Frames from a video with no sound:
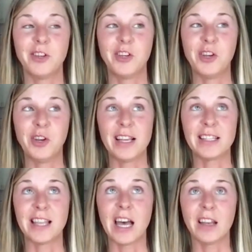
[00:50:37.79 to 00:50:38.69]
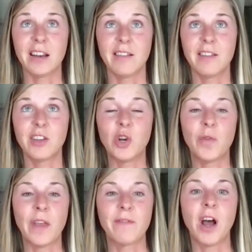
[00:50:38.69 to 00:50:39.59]
is that,
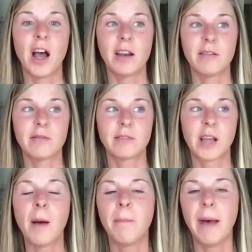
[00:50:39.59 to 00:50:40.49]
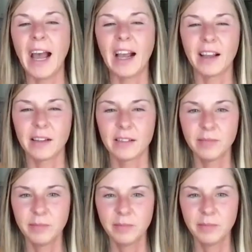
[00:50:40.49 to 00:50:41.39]
they've not come back.
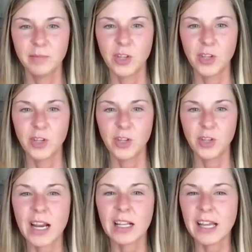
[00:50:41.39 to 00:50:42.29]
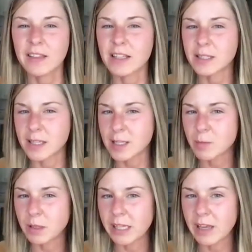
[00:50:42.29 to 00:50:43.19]
It's still kind of like this
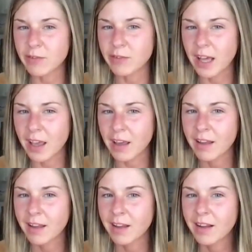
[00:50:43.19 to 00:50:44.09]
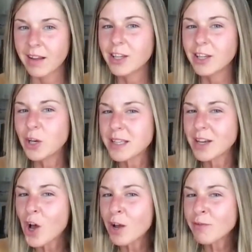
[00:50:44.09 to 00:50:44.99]
disbelief, like, is it
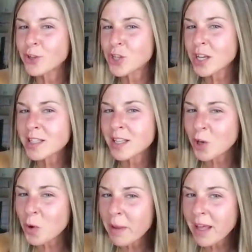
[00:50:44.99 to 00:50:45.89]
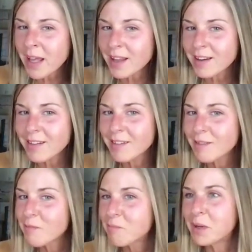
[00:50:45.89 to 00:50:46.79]
gone for just a little bit?
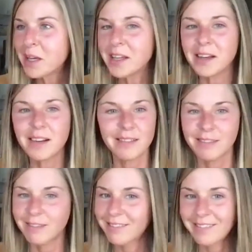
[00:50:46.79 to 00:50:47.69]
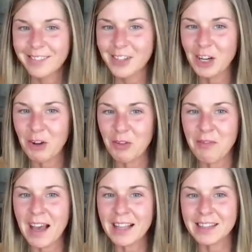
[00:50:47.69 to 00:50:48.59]
But, the
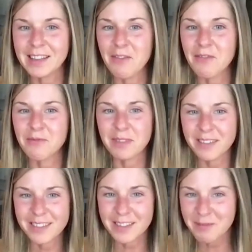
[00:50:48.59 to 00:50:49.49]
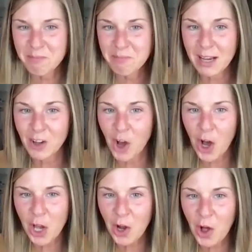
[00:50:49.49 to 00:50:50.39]
fact that they've been
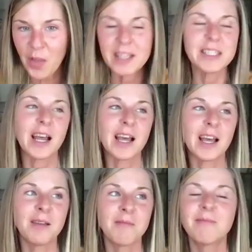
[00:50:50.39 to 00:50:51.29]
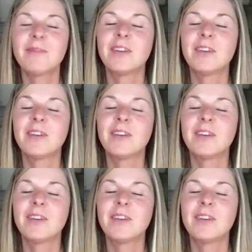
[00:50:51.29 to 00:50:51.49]
gone all this time,